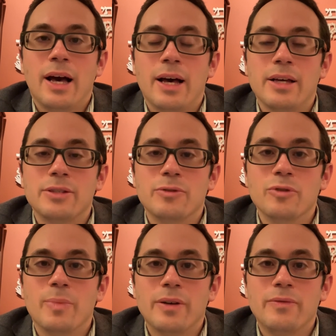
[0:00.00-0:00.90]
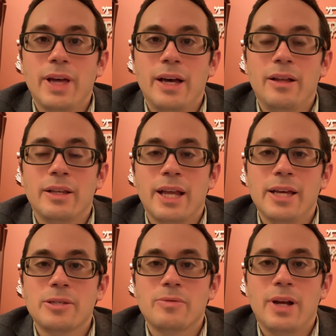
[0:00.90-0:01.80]
Zerubbabel and
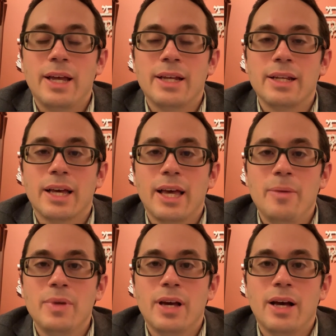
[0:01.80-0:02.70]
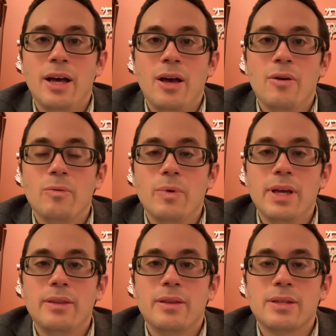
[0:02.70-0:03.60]
Ezra and Nehemiah
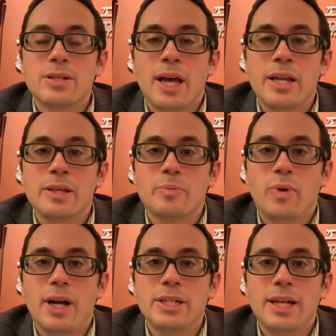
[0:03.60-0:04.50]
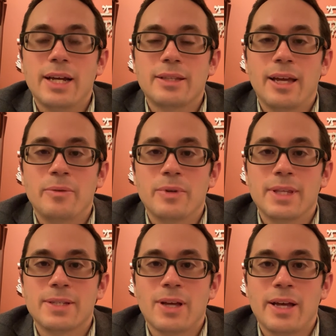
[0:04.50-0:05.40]
with the Zionist project and
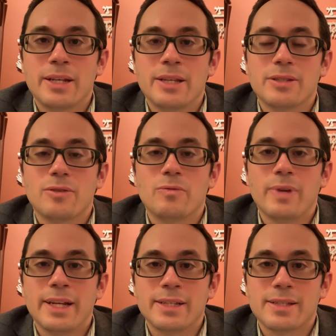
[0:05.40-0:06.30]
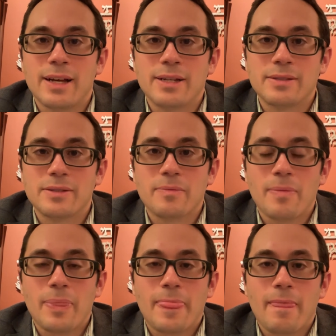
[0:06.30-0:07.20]
with the Zionist Renaissance.
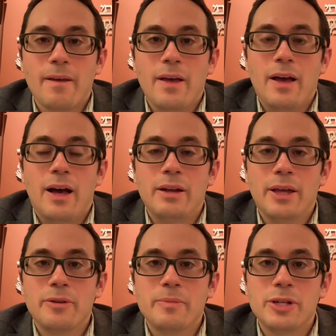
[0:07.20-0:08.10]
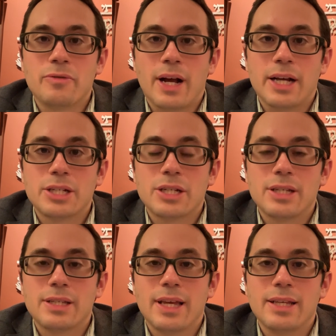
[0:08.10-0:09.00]
Another midrash
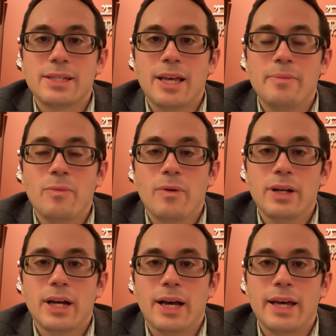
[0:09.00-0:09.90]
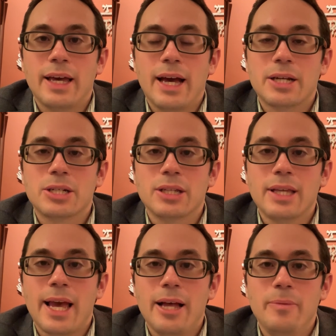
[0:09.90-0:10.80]
says that Mordechai
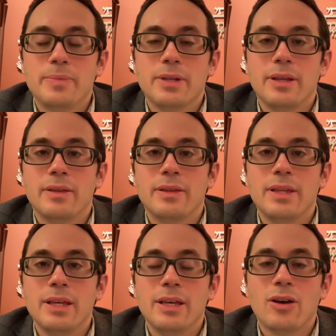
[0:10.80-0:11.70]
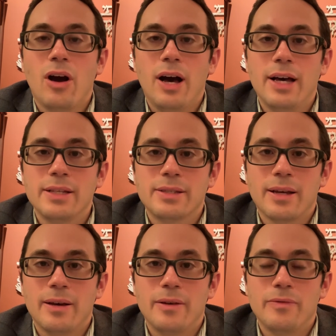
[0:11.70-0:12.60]
actually helped the cause
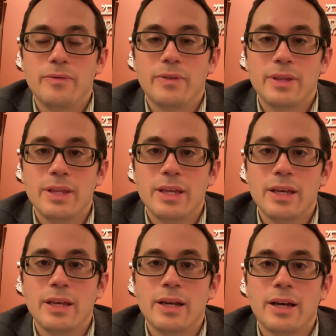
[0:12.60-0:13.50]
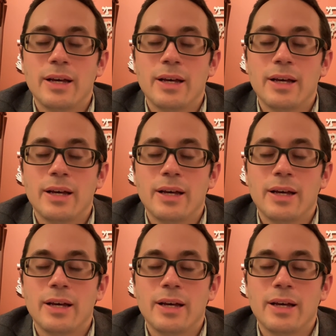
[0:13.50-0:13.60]
of the